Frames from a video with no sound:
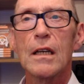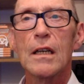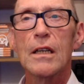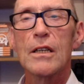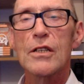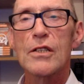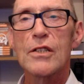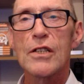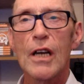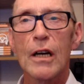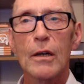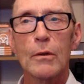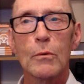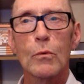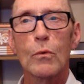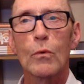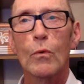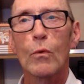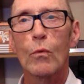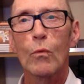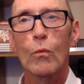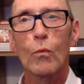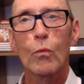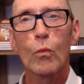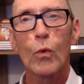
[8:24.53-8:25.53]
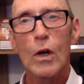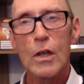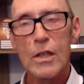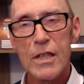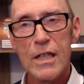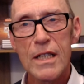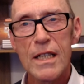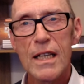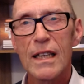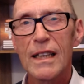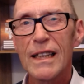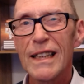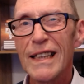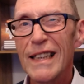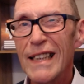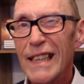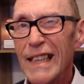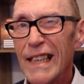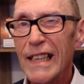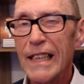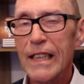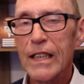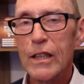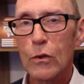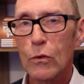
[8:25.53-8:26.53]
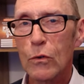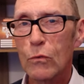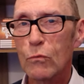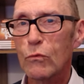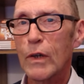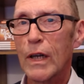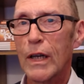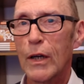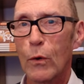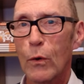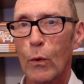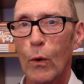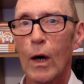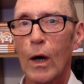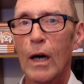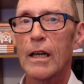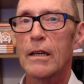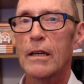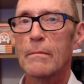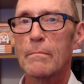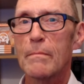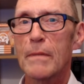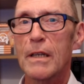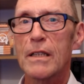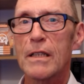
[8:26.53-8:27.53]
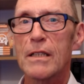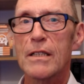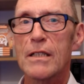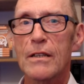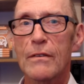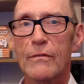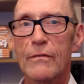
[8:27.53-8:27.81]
So what's a legal requirement